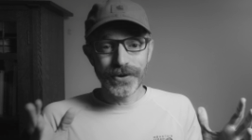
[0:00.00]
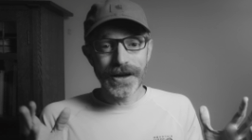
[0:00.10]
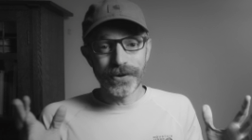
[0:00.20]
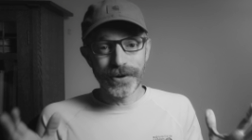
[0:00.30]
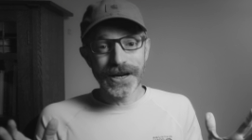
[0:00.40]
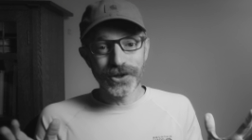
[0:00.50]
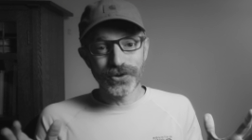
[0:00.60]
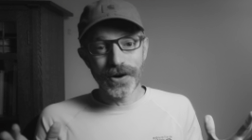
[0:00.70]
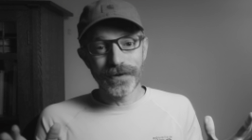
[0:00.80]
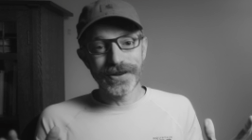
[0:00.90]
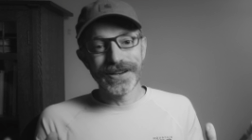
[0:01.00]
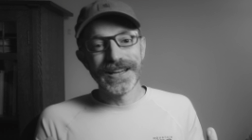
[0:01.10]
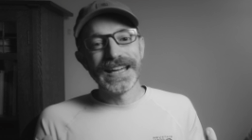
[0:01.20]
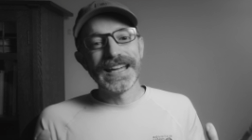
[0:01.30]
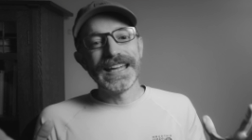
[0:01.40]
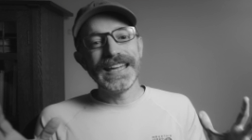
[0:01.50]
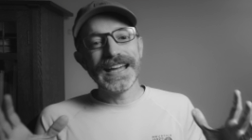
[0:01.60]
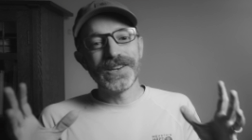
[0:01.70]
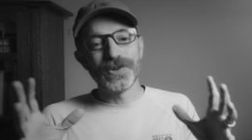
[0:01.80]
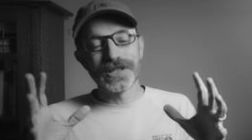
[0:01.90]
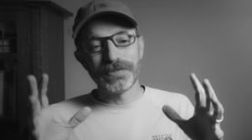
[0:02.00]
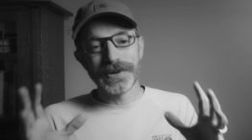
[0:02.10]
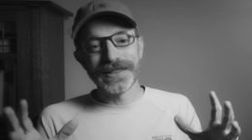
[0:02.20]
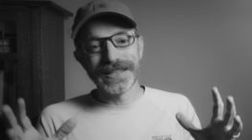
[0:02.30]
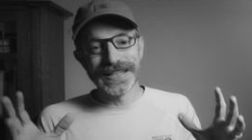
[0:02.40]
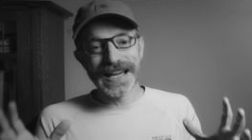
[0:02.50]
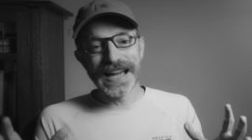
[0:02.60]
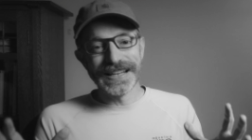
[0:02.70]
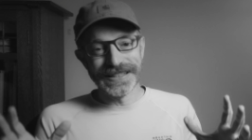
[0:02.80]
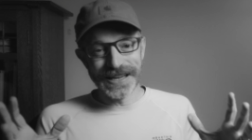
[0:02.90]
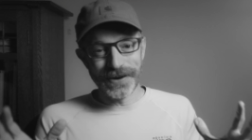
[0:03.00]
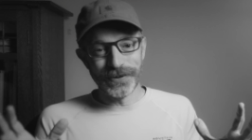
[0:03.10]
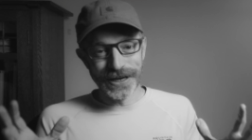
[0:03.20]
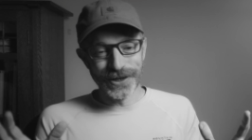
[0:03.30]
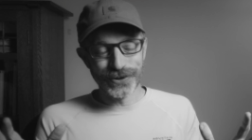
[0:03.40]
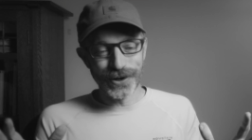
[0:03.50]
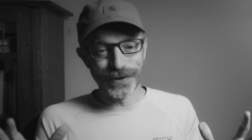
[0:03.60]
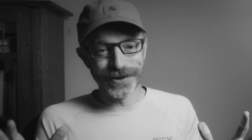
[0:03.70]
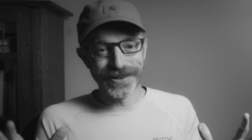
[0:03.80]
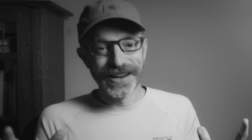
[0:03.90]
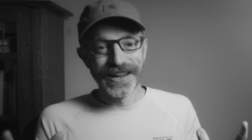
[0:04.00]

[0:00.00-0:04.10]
who had the Range Rover, he had to spend the night in that Range Rover